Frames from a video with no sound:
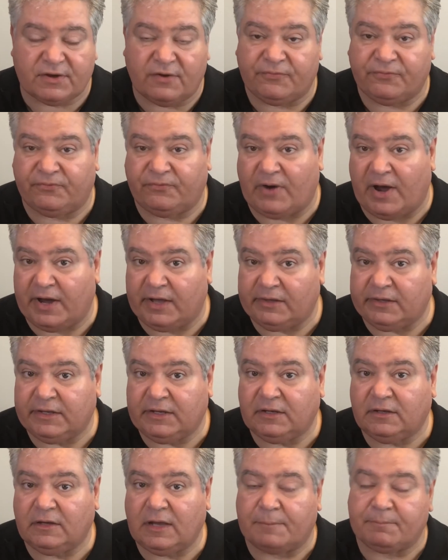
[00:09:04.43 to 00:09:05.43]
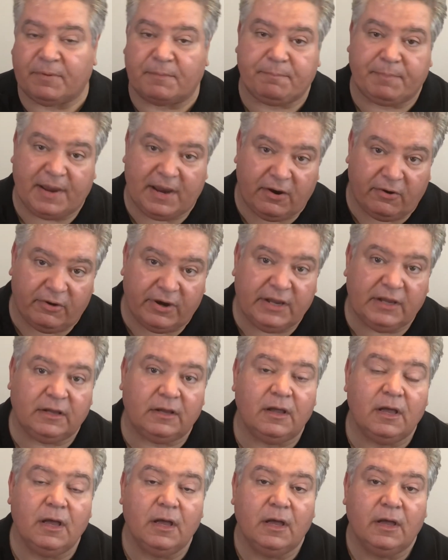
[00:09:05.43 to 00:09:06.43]
of filing and
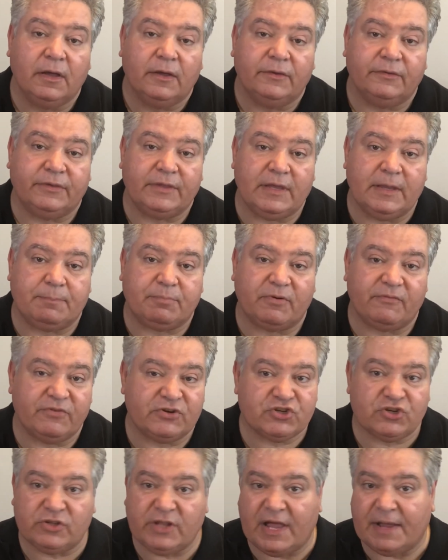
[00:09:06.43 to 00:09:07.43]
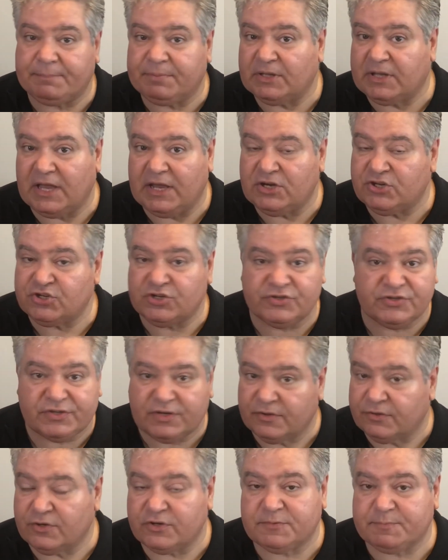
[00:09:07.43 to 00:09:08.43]
preparing the provisional applications,
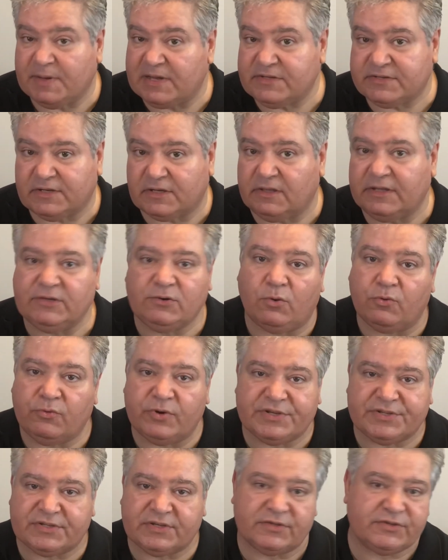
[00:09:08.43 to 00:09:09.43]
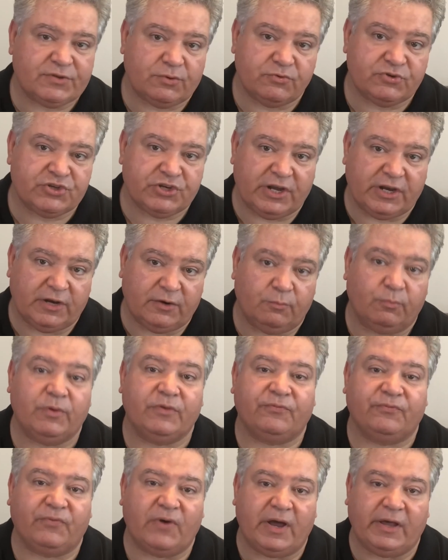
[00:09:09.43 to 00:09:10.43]
there's basically no risk associated with
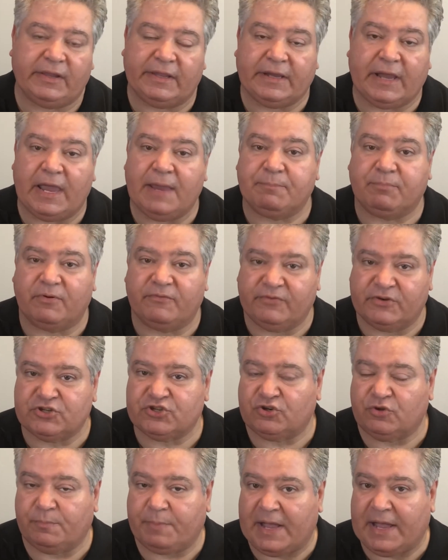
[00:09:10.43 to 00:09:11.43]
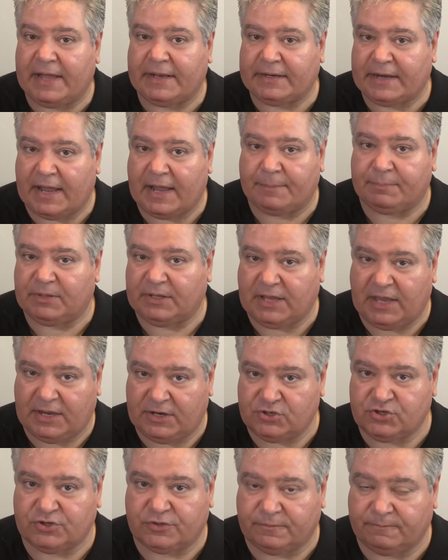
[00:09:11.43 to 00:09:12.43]
filing a provisional patent
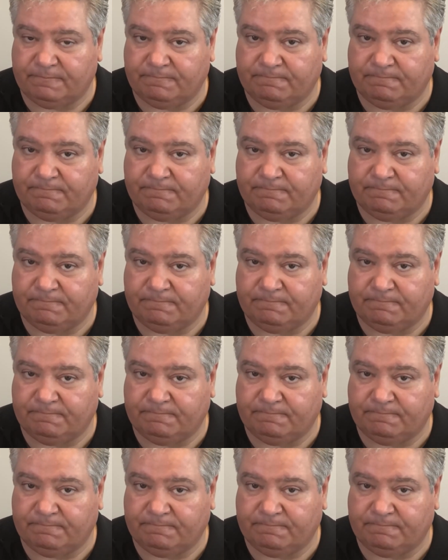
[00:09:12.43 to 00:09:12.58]
application.